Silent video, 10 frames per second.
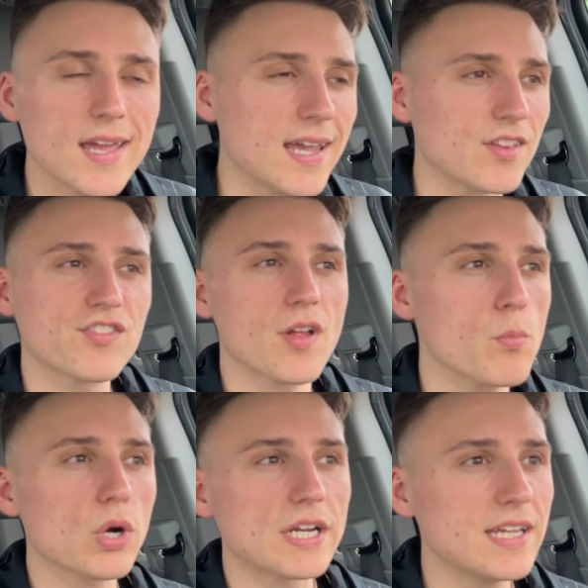And
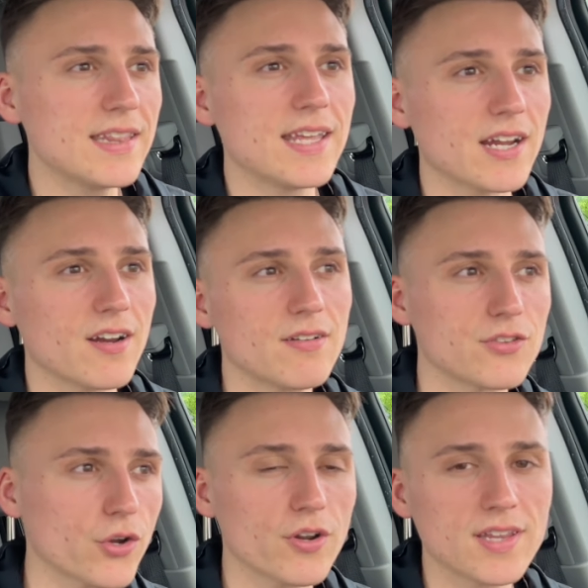somewhere in there
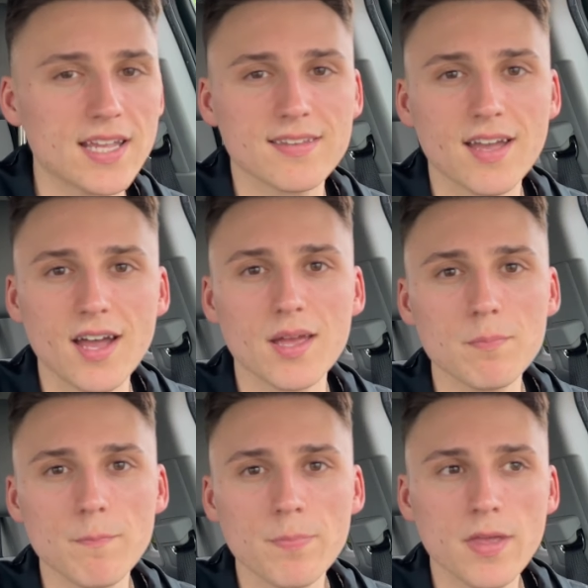during that time,